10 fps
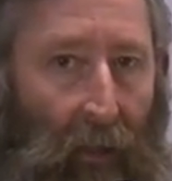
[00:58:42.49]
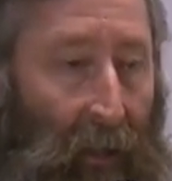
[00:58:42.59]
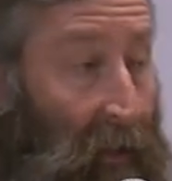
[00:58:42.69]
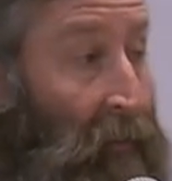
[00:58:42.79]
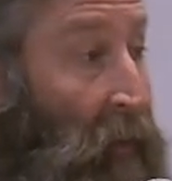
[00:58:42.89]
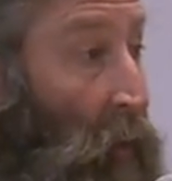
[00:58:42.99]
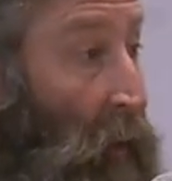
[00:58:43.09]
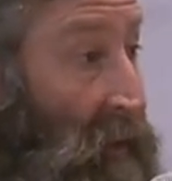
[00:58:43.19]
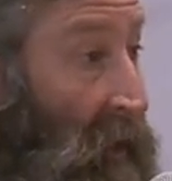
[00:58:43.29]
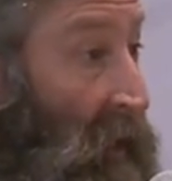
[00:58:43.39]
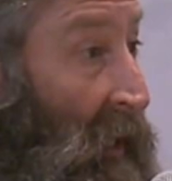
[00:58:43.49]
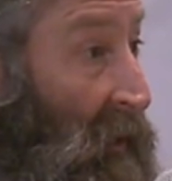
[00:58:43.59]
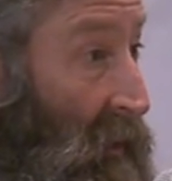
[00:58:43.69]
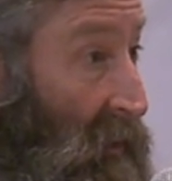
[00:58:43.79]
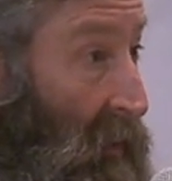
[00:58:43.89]
Inventory is the key
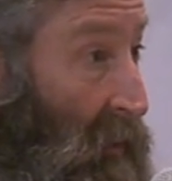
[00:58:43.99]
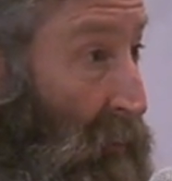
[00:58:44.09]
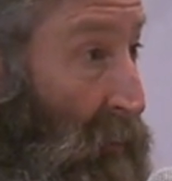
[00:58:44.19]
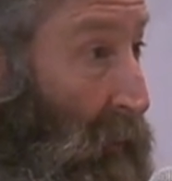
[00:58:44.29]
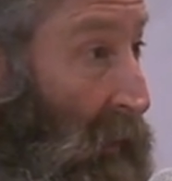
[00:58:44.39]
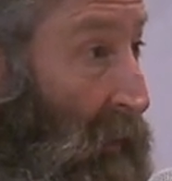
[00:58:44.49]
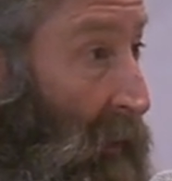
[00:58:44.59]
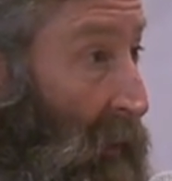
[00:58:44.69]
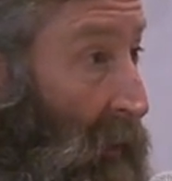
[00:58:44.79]
to this industry,